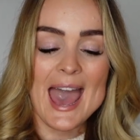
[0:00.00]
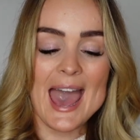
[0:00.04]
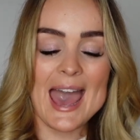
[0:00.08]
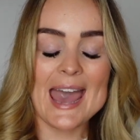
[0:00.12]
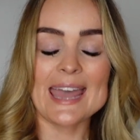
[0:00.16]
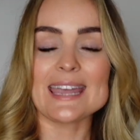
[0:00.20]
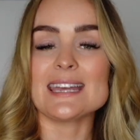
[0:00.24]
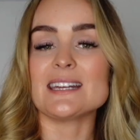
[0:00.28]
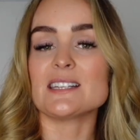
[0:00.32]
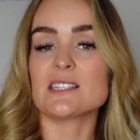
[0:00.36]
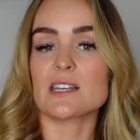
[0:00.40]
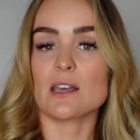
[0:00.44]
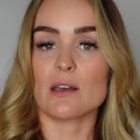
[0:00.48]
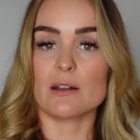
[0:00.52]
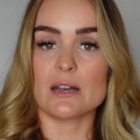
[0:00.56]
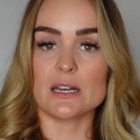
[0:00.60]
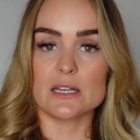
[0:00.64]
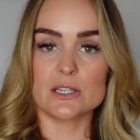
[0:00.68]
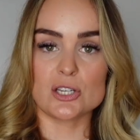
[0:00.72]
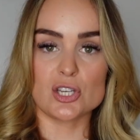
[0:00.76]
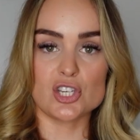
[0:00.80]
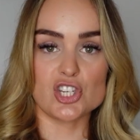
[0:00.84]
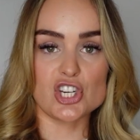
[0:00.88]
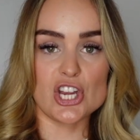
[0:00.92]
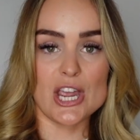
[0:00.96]
hate going
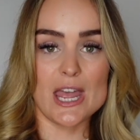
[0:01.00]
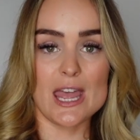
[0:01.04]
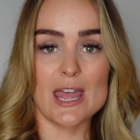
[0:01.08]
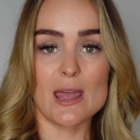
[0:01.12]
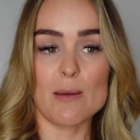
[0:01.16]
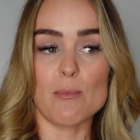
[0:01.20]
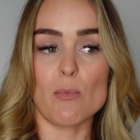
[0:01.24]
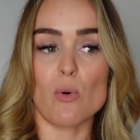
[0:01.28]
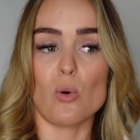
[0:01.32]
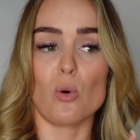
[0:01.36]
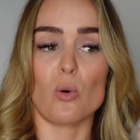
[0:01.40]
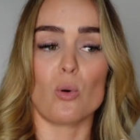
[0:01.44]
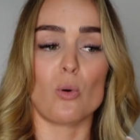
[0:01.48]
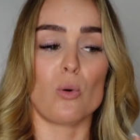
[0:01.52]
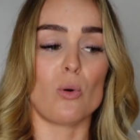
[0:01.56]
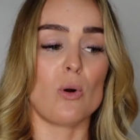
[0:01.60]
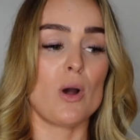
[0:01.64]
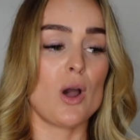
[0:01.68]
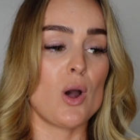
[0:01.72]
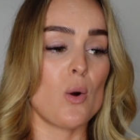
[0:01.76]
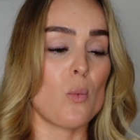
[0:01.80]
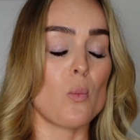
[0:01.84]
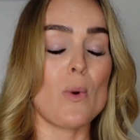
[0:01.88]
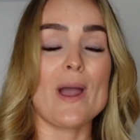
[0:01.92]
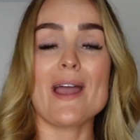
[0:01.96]
into gym or
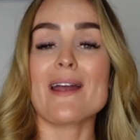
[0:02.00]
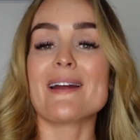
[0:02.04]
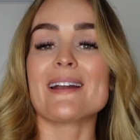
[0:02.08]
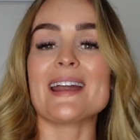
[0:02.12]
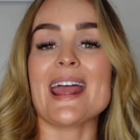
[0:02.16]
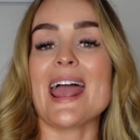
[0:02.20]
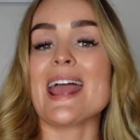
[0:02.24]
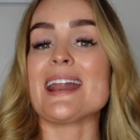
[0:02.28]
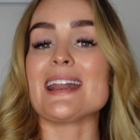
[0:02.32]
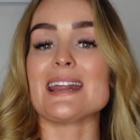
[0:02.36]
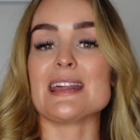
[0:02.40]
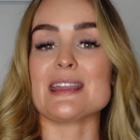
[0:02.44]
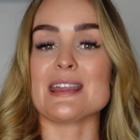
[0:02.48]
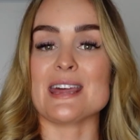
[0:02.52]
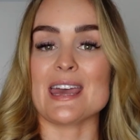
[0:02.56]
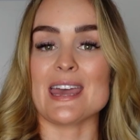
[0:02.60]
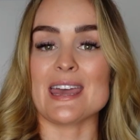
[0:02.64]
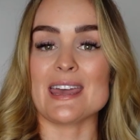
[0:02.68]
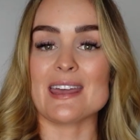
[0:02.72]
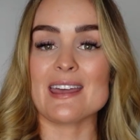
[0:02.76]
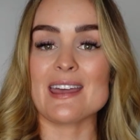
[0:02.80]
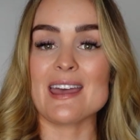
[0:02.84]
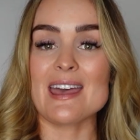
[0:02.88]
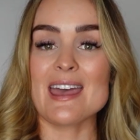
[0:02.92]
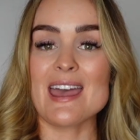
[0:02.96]
wearing
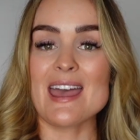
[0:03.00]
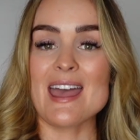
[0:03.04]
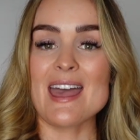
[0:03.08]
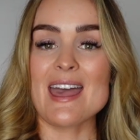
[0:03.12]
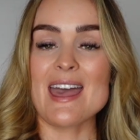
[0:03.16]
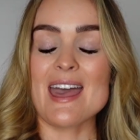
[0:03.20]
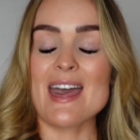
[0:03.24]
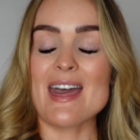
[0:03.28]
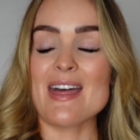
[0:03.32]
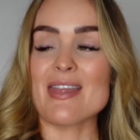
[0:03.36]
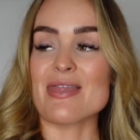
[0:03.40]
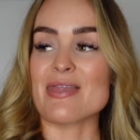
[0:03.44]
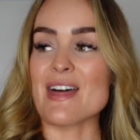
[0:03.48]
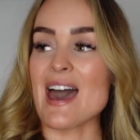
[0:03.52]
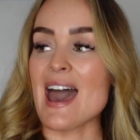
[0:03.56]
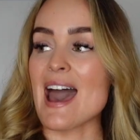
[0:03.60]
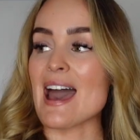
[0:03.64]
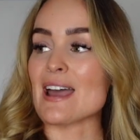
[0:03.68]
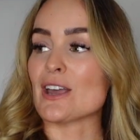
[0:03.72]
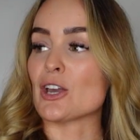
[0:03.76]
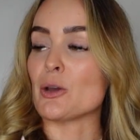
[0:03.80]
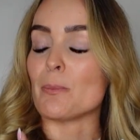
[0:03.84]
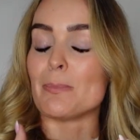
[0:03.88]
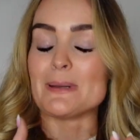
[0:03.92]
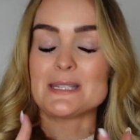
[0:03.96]
anything that
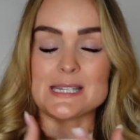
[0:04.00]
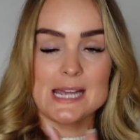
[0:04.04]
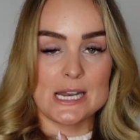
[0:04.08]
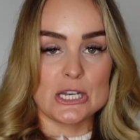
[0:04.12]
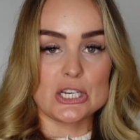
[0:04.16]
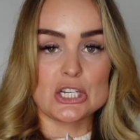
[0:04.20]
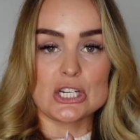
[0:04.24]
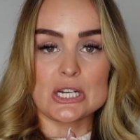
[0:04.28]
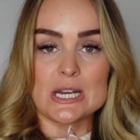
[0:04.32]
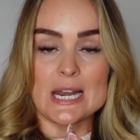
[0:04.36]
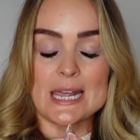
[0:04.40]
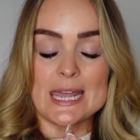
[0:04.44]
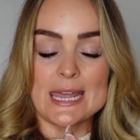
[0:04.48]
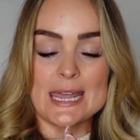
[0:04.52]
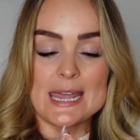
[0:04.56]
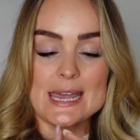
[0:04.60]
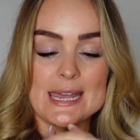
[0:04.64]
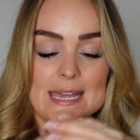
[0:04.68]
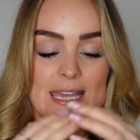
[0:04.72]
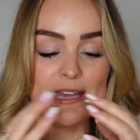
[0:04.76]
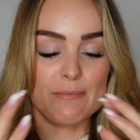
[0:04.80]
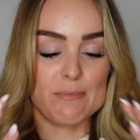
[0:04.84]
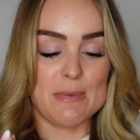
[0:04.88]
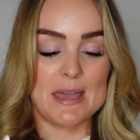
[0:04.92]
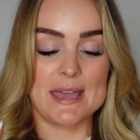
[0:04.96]
could potentially
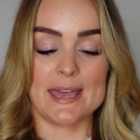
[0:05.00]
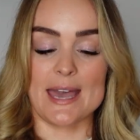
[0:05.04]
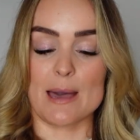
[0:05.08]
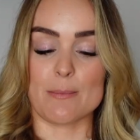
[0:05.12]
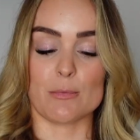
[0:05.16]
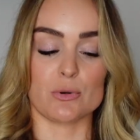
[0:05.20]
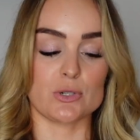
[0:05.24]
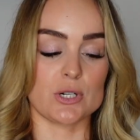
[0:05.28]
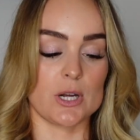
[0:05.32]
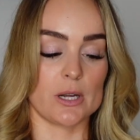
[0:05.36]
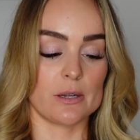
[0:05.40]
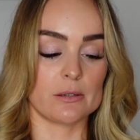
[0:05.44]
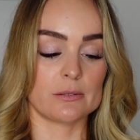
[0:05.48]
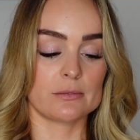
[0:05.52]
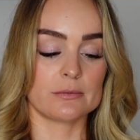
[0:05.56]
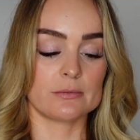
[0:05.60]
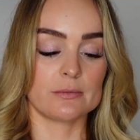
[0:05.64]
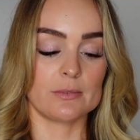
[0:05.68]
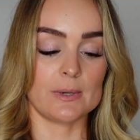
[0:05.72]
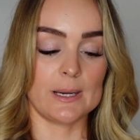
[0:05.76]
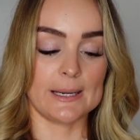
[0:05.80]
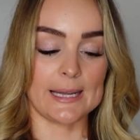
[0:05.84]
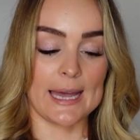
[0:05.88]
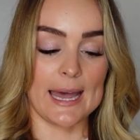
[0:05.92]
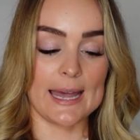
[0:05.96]
give me a camel toe,
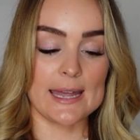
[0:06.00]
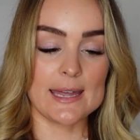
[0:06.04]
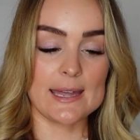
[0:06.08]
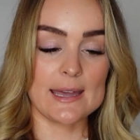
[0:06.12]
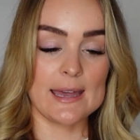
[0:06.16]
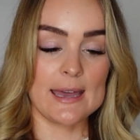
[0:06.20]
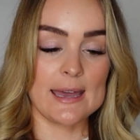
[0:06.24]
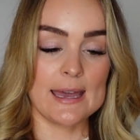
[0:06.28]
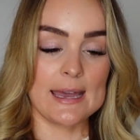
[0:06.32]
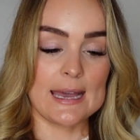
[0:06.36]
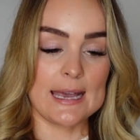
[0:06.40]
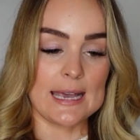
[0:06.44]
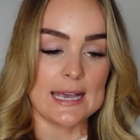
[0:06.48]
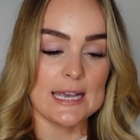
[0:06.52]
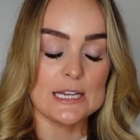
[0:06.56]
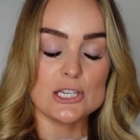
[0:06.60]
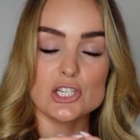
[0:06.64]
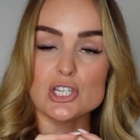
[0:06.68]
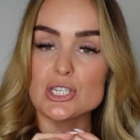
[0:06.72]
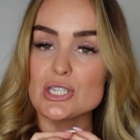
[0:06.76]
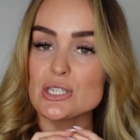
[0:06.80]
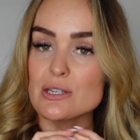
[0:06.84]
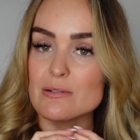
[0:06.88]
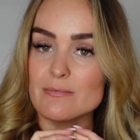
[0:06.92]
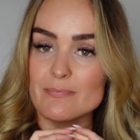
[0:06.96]
okay? It's
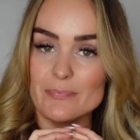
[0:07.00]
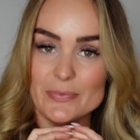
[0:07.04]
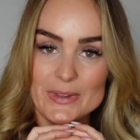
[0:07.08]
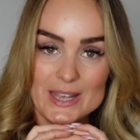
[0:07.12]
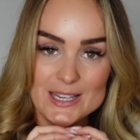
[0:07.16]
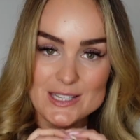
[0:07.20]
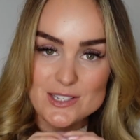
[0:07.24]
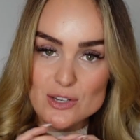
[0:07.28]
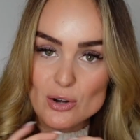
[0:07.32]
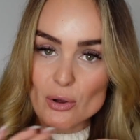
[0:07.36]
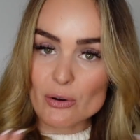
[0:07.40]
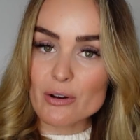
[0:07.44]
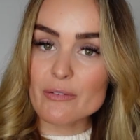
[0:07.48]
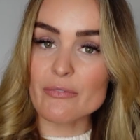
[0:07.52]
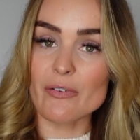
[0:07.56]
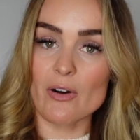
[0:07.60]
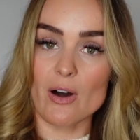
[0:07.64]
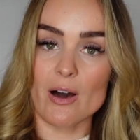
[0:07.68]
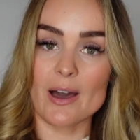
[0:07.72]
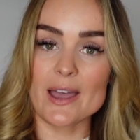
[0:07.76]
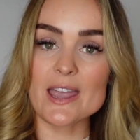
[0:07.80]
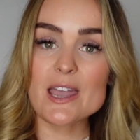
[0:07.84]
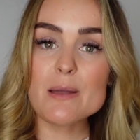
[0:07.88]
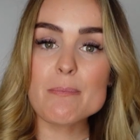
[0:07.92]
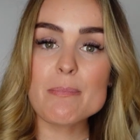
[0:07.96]
just, it's not a
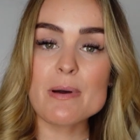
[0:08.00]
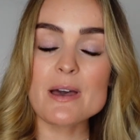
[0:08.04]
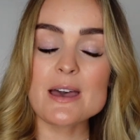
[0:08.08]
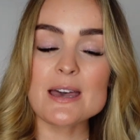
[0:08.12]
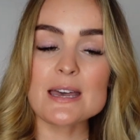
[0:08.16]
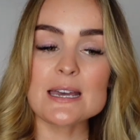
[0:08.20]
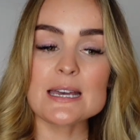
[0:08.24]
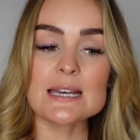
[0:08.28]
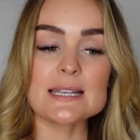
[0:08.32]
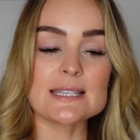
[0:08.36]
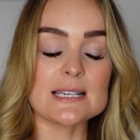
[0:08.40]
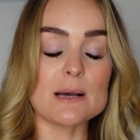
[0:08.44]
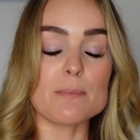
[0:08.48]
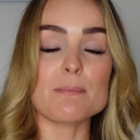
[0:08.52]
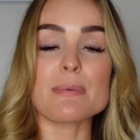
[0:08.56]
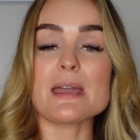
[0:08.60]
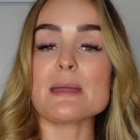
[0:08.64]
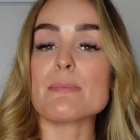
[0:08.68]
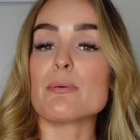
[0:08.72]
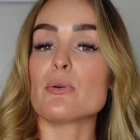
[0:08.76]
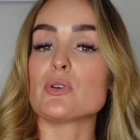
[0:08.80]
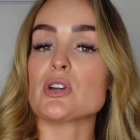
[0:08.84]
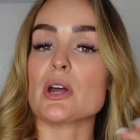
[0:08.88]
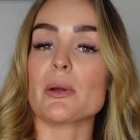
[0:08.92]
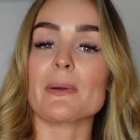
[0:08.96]
vibe. Some
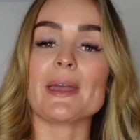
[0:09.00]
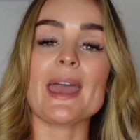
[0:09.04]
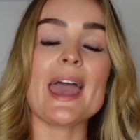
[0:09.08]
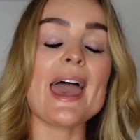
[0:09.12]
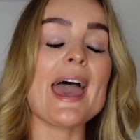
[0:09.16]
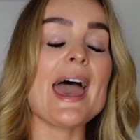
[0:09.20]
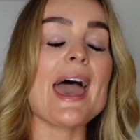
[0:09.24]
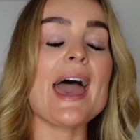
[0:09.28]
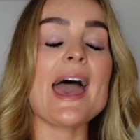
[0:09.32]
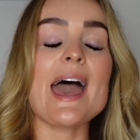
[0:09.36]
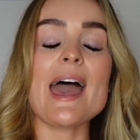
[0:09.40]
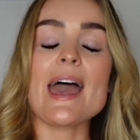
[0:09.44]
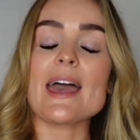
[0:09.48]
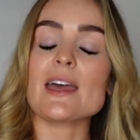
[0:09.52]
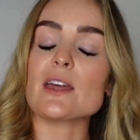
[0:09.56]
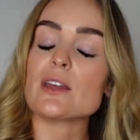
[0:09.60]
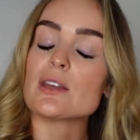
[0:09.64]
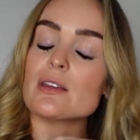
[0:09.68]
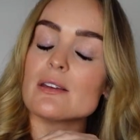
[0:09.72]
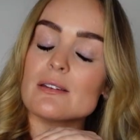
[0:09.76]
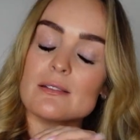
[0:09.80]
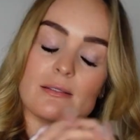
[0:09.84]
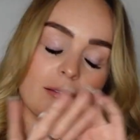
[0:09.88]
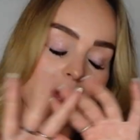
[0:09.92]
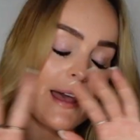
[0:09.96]
people don't care,
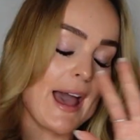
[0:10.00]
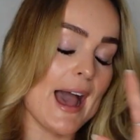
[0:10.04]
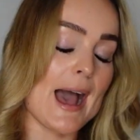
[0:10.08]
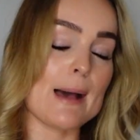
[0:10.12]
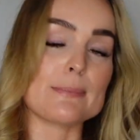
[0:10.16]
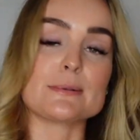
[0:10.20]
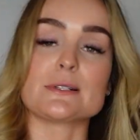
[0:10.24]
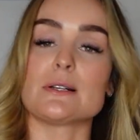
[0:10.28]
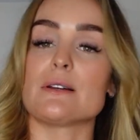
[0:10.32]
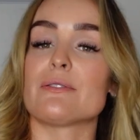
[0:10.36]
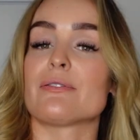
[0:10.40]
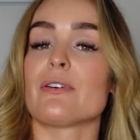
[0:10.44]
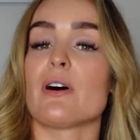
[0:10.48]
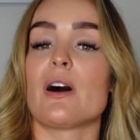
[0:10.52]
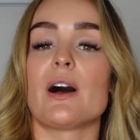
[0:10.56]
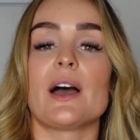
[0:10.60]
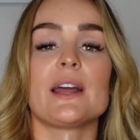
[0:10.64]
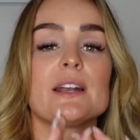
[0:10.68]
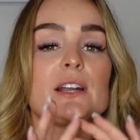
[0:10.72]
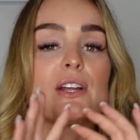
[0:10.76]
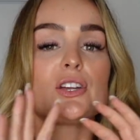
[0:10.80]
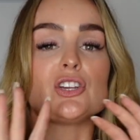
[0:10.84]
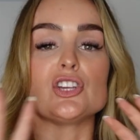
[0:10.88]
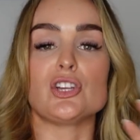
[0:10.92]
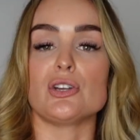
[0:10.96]
absolutely
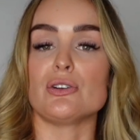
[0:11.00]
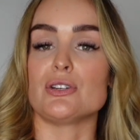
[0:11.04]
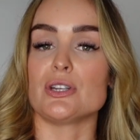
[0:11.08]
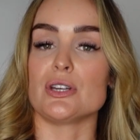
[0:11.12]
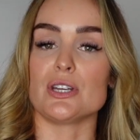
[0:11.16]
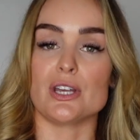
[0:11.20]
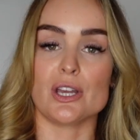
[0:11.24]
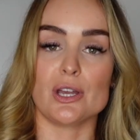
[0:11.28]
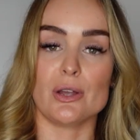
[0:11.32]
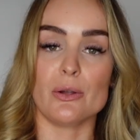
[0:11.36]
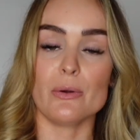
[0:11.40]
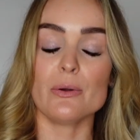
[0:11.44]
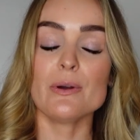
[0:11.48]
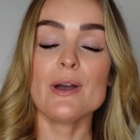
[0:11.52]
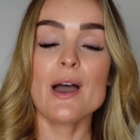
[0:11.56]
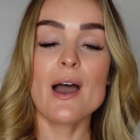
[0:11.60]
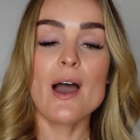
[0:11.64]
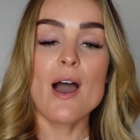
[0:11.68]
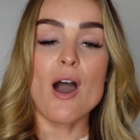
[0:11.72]
fine, you do you.